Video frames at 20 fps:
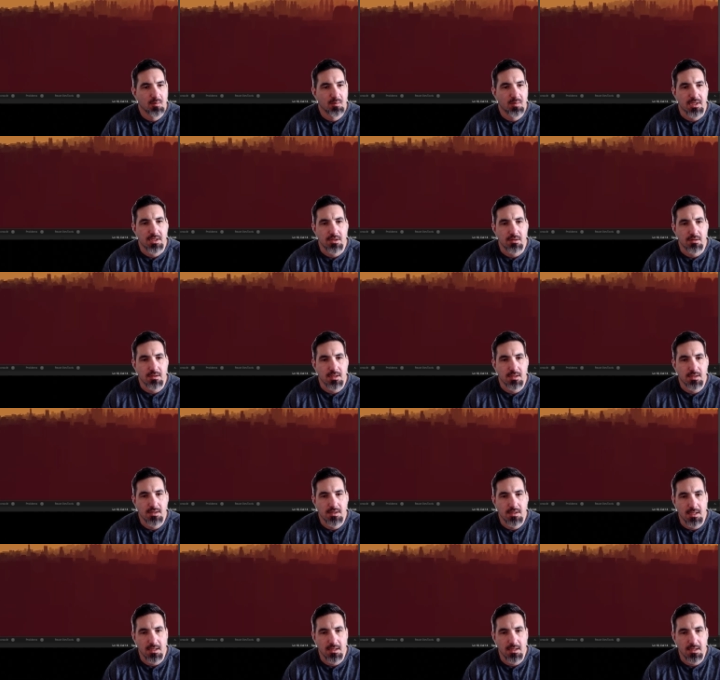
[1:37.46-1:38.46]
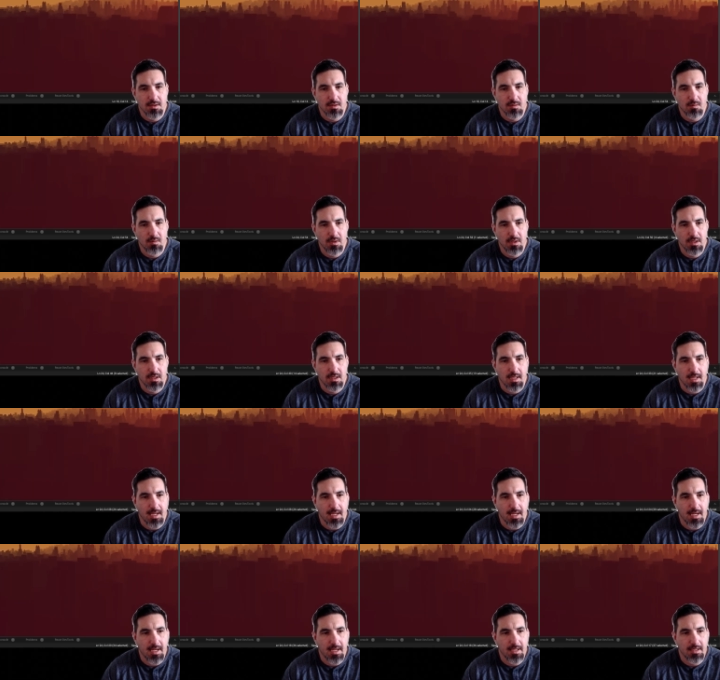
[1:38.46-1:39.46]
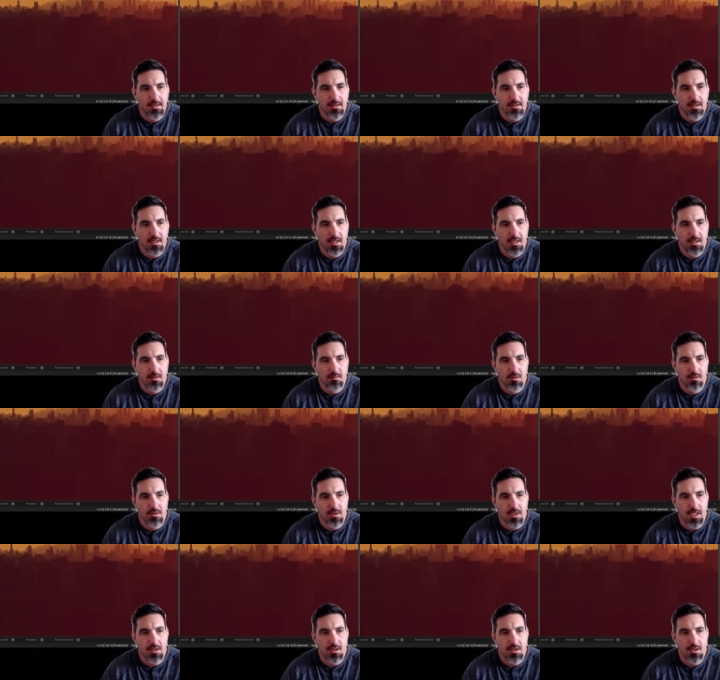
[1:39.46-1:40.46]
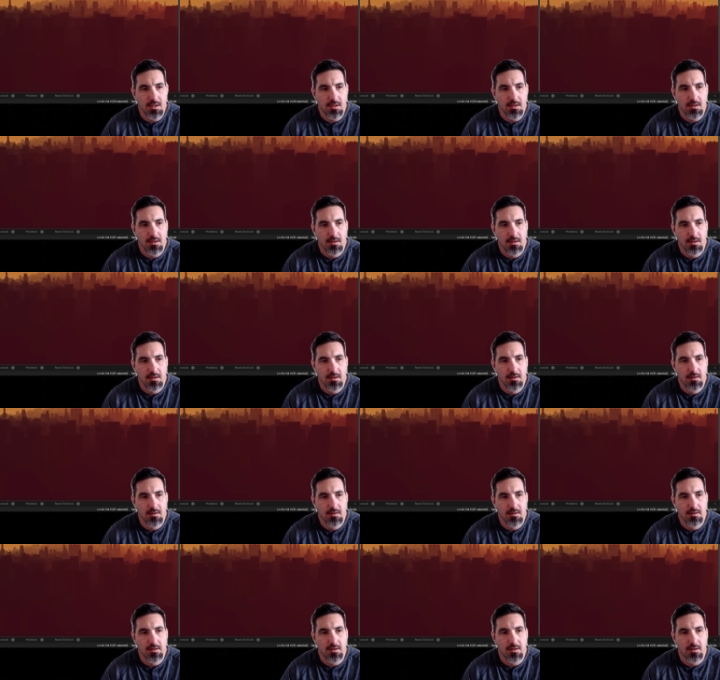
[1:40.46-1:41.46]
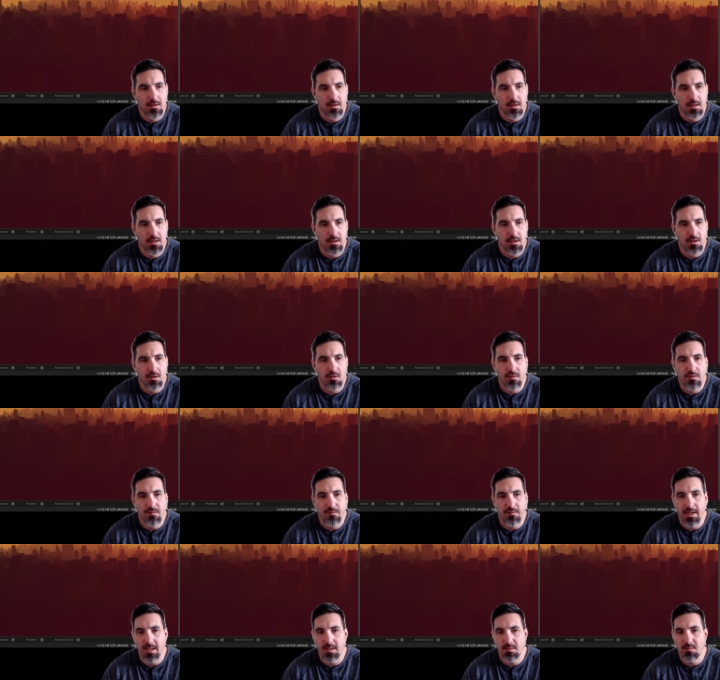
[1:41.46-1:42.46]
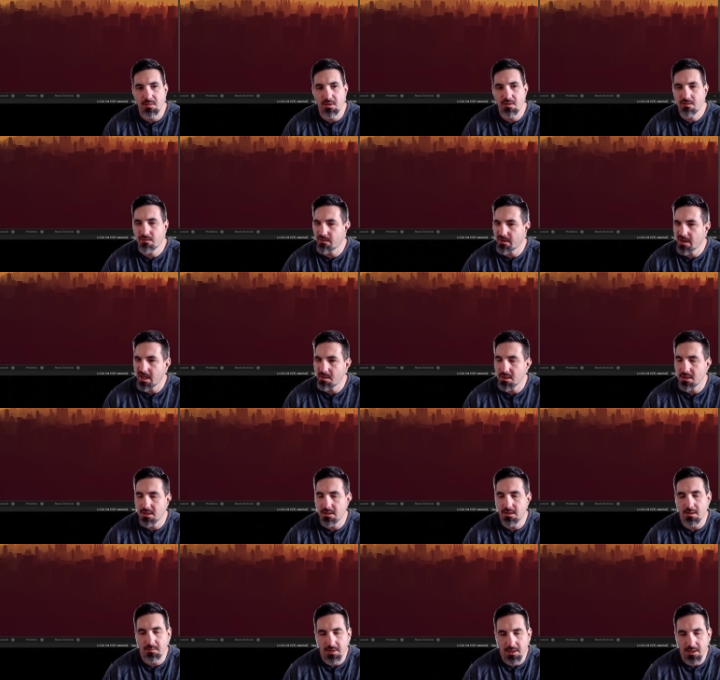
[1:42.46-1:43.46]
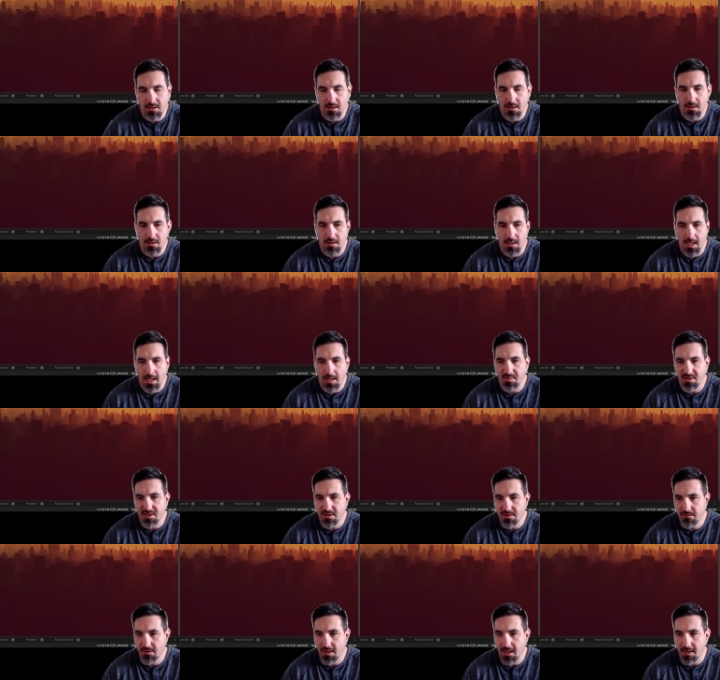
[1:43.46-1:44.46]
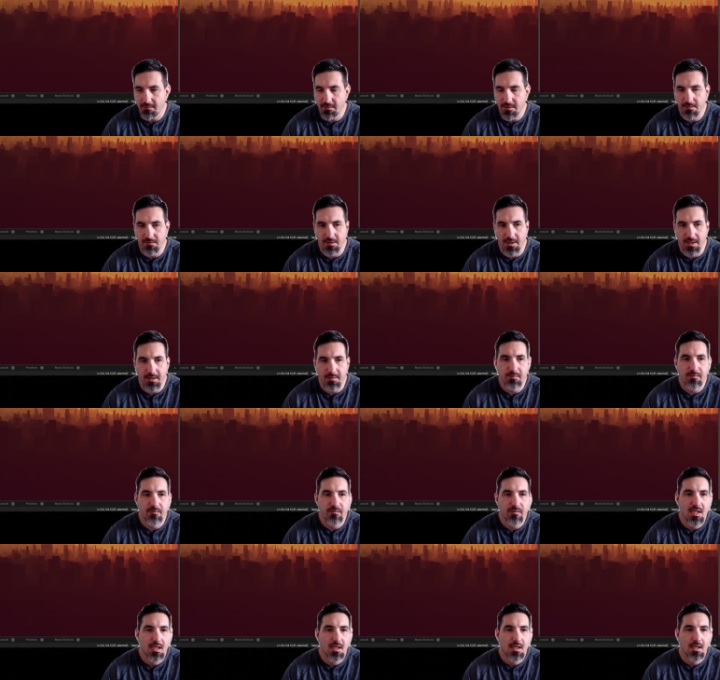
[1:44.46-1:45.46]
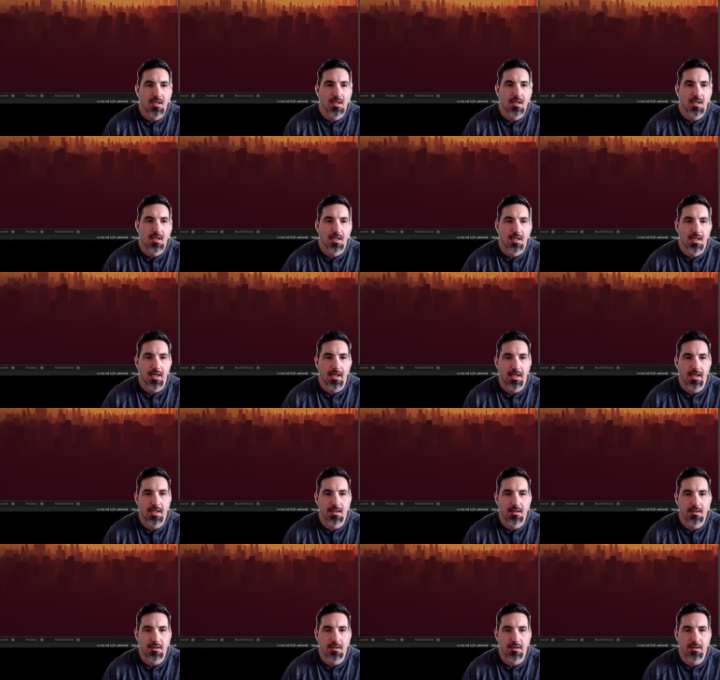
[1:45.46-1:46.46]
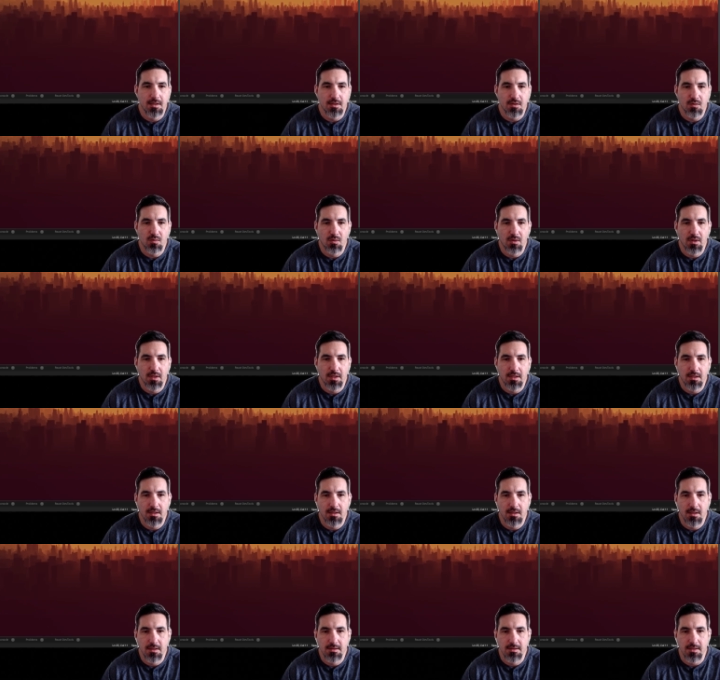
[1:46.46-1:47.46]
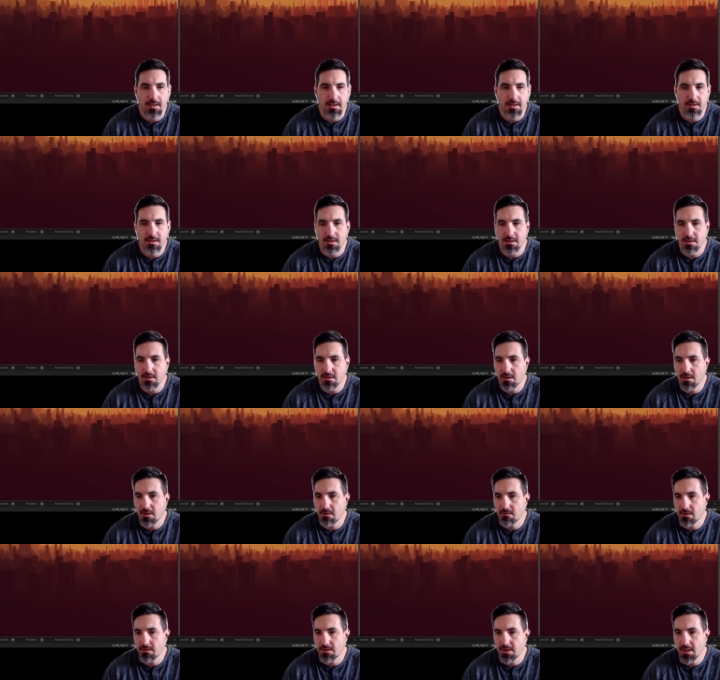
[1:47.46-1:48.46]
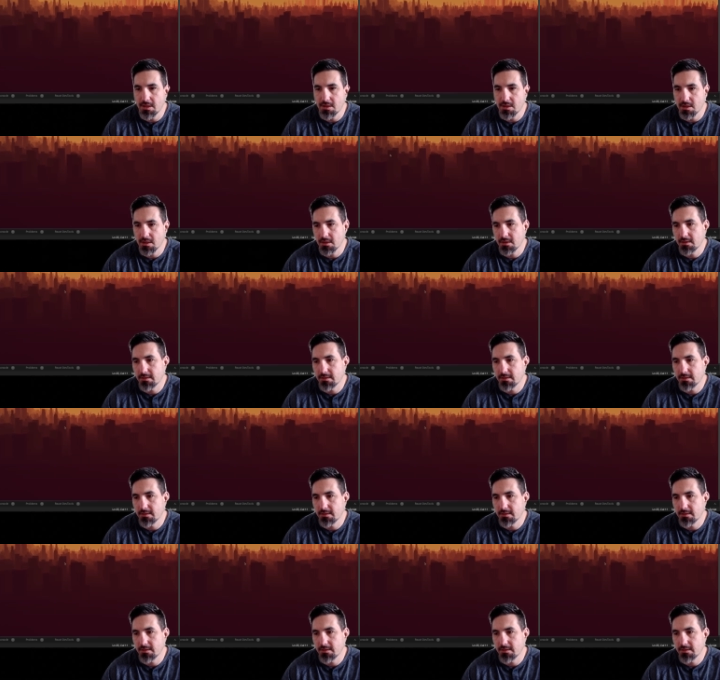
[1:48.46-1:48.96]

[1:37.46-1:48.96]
But you can see this one has a rotation in the use frame. Use frame is something that happens for every frame, and this one does the slow rotation.